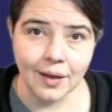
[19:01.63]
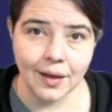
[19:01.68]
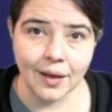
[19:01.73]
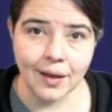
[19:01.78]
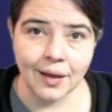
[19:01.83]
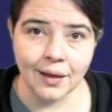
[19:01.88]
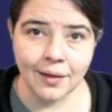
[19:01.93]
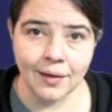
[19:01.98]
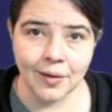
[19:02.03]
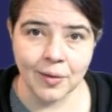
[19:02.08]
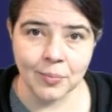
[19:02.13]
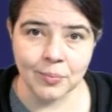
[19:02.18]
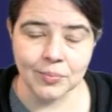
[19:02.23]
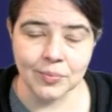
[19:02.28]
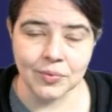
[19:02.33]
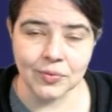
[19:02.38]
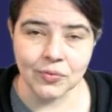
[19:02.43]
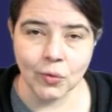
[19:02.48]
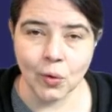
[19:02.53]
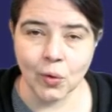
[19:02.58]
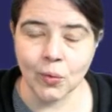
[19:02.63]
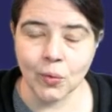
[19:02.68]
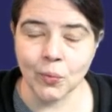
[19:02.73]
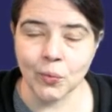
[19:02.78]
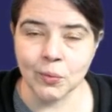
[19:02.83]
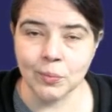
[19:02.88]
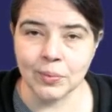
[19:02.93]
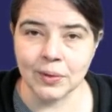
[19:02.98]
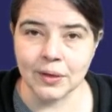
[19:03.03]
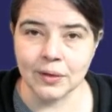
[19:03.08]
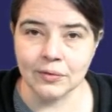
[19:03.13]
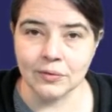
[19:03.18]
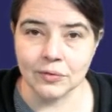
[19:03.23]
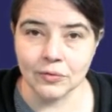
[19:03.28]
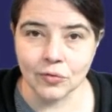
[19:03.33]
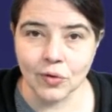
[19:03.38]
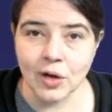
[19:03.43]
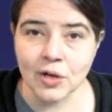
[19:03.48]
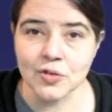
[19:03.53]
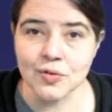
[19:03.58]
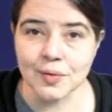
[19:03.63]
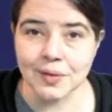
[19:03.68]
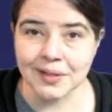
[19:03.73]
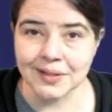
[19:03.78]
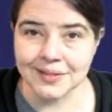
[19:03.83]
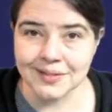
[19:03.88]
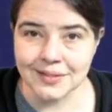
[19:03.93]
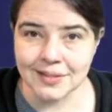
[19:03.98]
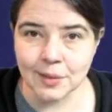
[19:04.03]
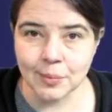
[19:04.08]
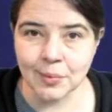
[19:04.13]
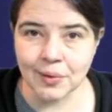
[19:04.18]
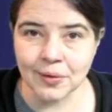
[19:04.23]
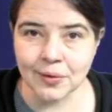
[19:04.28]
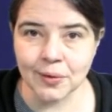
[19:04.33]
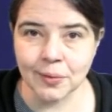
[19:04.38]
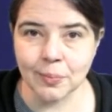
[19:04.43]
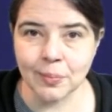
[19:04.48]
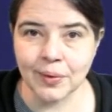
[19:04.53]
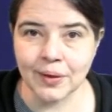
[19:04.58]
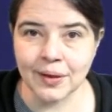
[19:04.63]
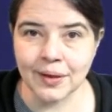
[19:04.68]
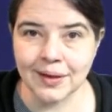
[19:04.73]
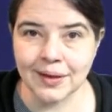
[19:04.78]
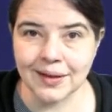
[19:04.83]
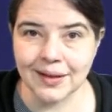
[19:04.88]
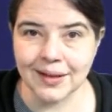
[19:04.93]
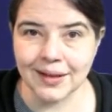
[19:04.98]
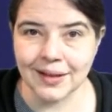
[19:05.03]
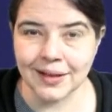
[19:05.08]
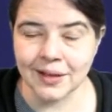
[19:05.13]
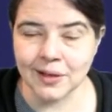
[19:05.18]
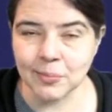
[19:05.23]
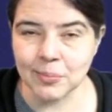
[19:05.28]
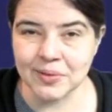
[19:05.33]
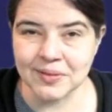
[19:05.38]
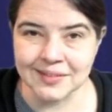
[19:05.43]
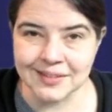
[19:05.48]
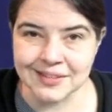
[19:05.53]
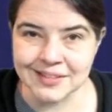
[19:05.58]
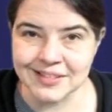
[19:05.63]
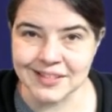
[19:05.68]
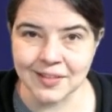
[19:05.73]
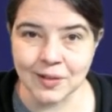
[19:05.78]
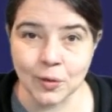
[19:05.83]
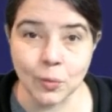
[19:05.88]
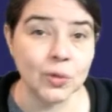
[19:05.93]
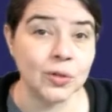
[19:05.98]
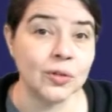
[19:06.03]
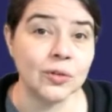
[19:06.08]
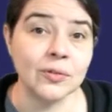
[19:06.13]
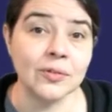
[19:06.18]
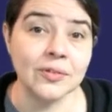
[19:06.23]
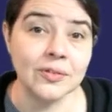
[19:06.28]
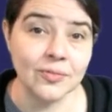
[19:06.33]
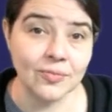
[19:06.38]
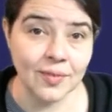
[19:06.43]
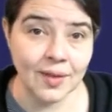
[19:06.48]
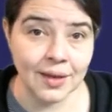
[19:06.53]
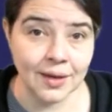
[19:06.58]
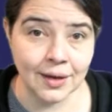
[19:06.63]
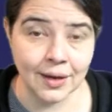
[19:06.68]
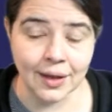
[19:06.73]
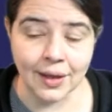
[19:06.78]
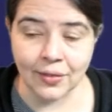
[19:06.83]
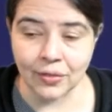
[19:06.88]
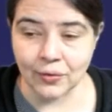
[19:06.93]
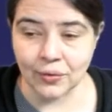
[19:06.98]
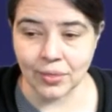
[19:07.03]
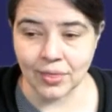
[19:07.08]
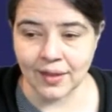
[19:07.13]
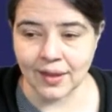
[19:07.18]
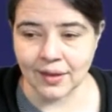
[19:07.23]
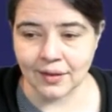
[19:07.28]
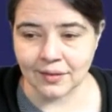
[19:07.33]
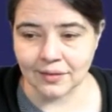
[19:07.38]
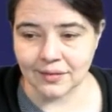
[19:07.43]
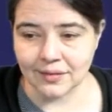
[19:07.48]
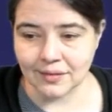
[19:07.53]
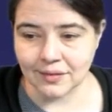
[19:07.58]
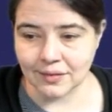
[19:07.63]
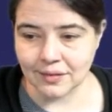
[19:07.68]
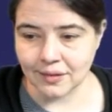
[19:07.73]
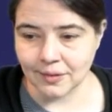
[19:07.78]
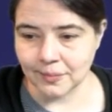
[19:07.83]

Um, so it would be structurally similar, but in a position that we're used to finding other things.